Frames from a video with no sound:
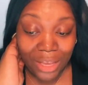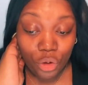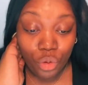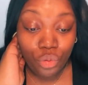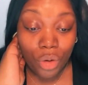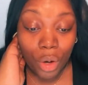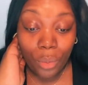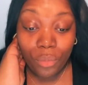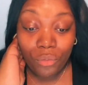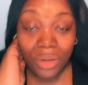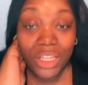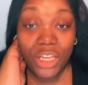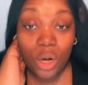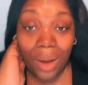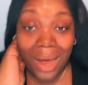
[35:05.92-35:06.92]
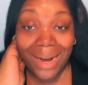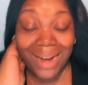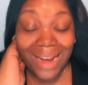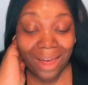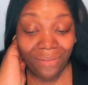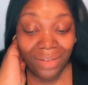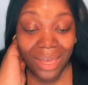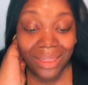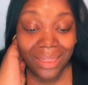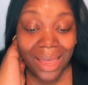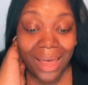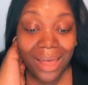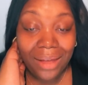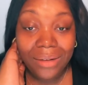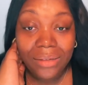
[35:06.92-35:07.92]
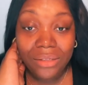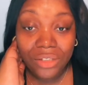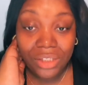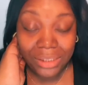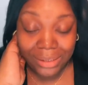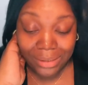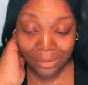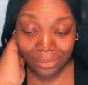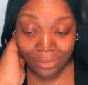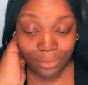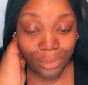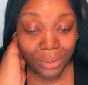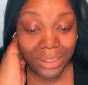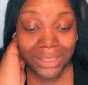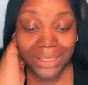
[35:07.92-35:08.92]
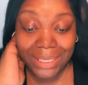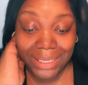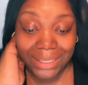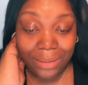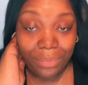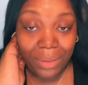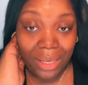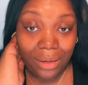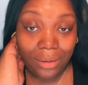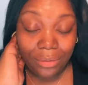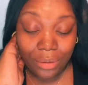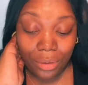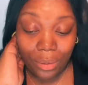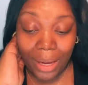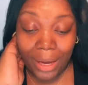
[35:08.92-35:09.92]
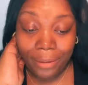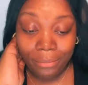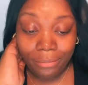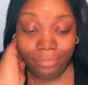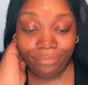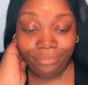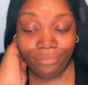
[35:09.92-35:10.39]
and you don't really know how to navigate that, just please say something, okay?